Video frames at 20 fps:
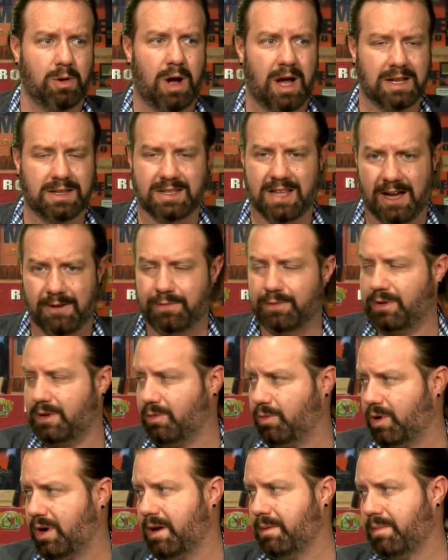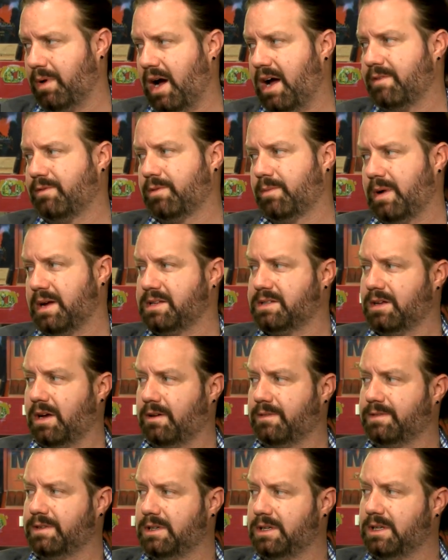I, I definitely wouldn't buy for myself.
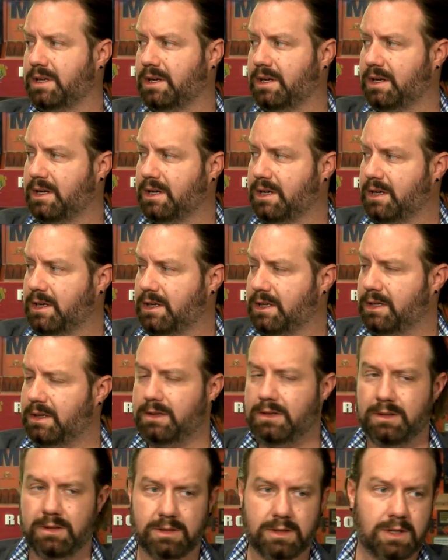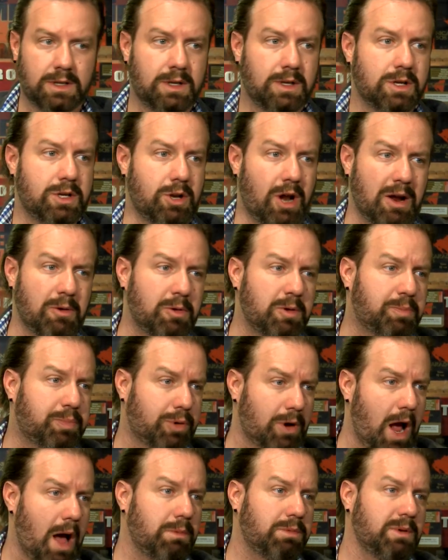Yeah. you know, I would
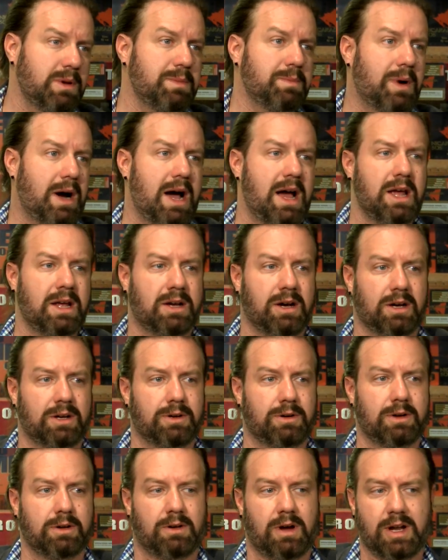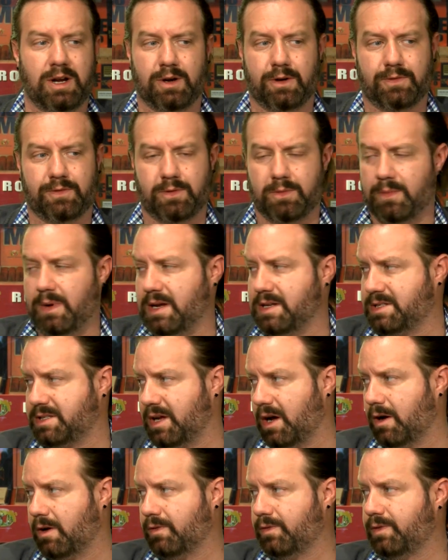probably buy a cutter and lighter for
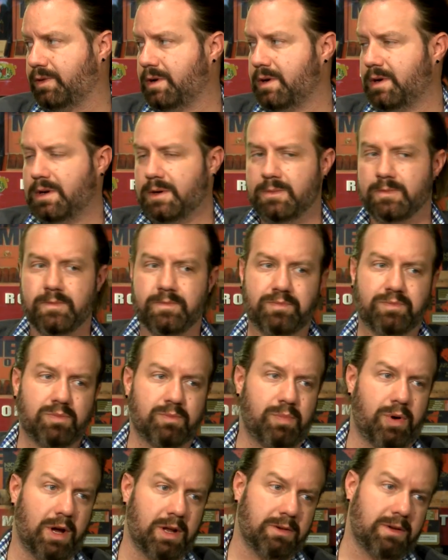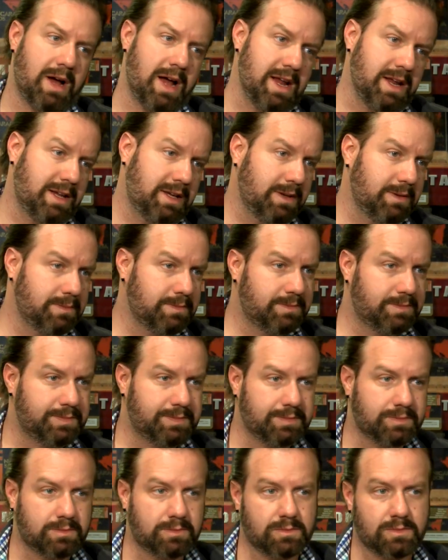myself, yeah. but like
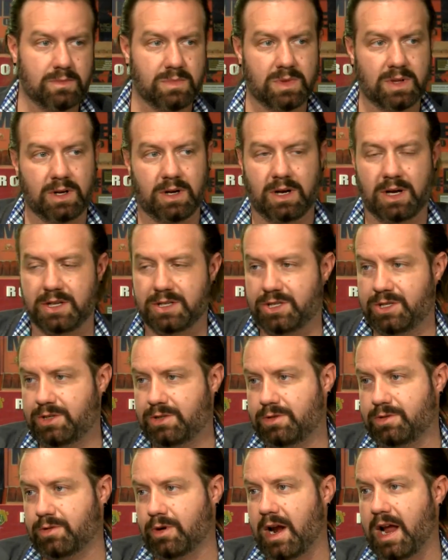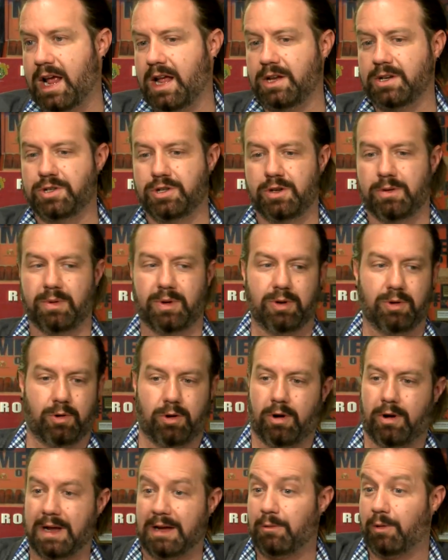a strange
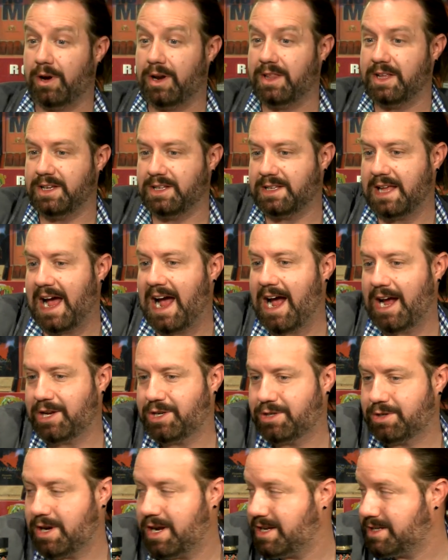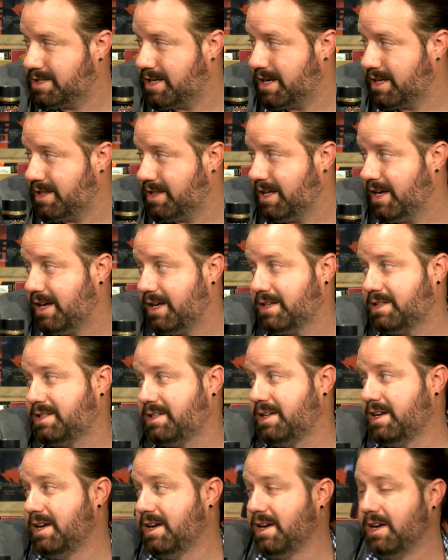humidor, like one of these ashtrays like this.
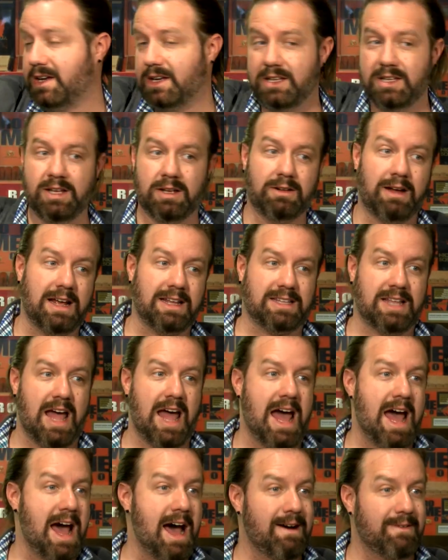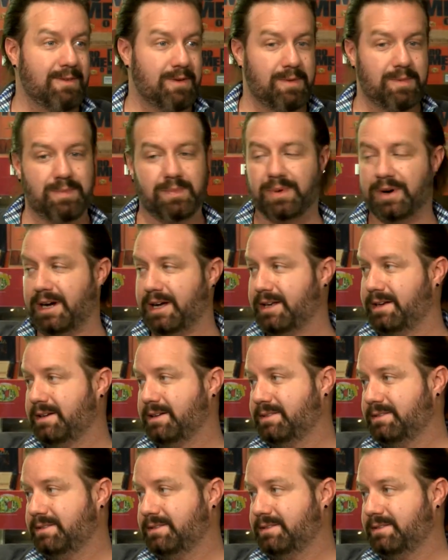Yeah. You like to have them, but